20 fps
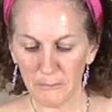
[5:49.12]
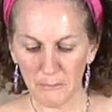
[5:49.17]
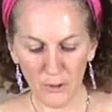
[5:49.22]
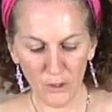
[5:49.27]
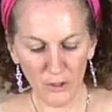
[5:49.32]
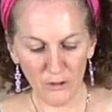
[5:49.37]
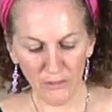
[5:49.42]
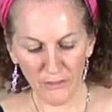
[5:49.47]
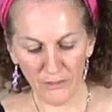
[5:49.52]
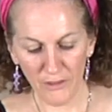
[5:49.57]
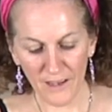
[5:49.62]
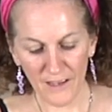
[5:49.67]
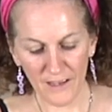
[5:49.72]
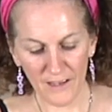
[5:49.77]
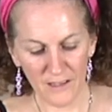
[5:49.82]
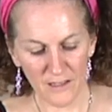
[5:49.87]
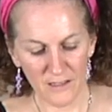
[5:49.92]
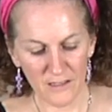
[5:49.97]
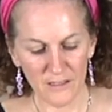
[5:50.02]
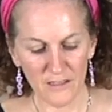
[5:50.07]
put
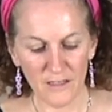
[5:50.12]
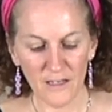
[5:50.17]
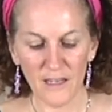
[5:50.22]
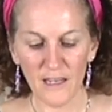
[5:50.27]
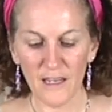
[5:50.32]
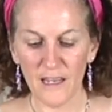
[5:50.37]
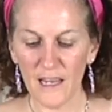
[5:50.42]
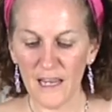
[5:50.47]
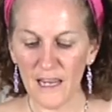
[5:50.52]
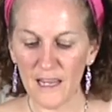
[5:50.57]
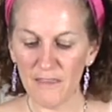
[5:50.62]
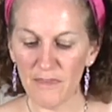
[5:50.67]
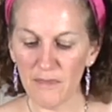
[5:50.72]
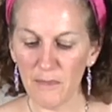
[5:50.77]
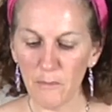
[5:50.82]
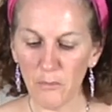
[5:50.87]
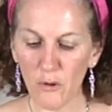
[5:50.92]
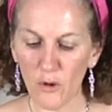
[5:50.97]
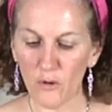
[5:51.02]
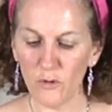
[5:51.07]
that in
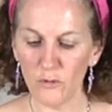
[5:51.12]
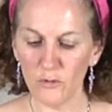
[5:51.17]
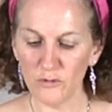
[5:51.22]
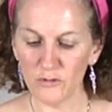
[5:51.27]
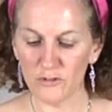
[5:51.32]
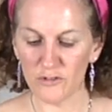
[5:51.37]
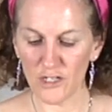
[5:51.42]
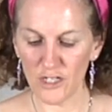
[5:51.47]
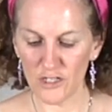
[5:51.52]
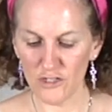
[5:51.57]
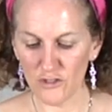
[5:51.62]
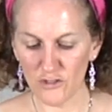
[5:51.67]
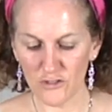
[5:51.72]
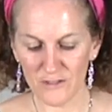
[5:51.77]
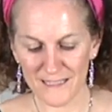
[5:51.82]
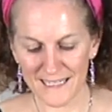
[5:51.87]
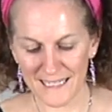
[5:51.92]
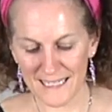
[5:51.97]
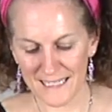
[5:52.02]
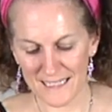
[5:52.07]
the bowls and
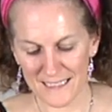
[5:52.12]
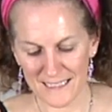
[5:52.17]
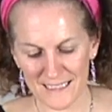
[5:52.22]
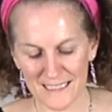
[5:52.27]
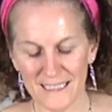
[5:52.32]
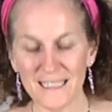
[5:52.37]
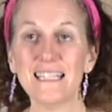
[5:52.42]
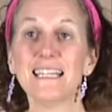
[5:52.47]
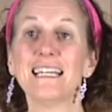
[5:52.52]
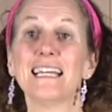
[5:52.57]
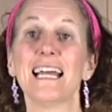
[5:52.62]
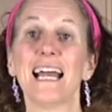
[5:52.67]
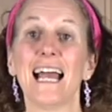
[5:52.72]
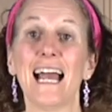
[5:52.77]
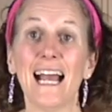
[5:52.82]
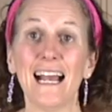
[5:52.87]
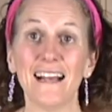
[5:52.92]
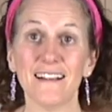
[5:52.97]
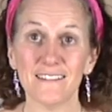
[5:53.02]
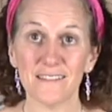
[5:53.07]
use it
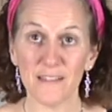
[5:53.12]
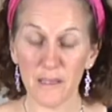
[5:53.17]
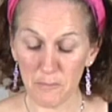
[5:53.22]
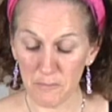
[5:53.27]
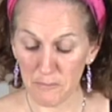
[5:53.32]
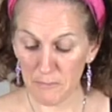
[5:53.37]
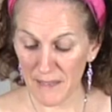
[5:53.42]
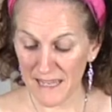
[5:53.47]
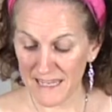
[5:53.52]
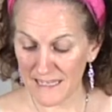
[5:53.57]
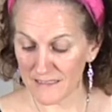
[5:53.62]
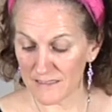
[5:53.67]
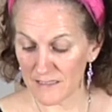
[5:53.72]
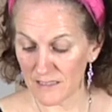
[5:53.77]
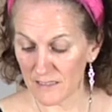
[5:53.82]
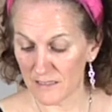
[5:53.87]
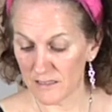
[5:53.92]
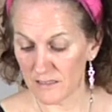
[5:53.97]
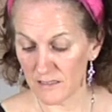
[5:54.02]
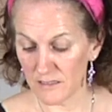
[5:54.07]
as a bed
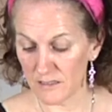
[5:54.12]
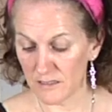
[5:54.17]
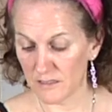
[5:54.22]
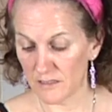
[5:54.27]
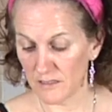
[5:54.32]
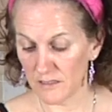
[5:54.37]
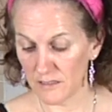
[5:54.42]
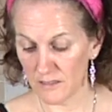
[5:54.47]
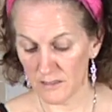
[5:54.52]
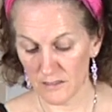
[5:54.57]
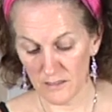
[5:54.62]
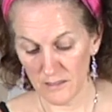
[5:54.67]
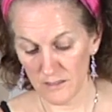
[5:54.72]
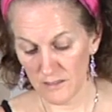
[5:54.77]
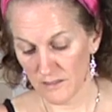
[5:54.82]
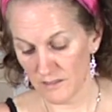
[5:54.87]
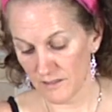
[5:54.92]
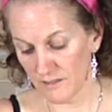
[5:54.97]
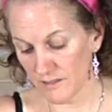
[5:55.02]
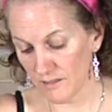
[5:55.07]

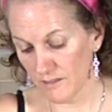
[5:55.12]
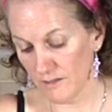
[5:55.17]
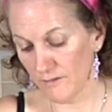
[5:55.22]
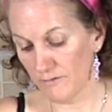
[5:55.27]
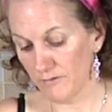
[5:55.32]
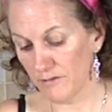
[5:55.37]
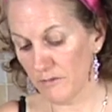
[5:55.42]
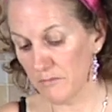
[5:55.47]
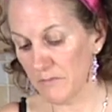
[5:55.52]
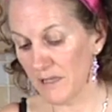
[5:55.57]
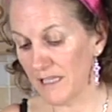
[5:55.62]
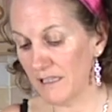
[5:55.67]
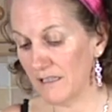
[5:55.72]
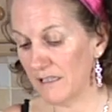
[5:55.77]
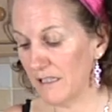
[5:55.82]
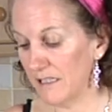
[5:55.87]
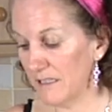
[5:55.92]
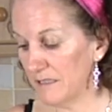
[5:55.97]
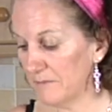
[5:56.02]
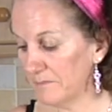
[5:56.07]
to serve the meal
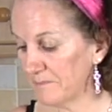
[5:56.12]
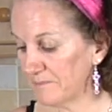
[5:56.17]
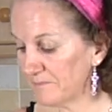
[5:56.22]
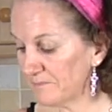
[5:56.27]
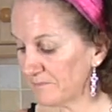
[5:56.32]
in.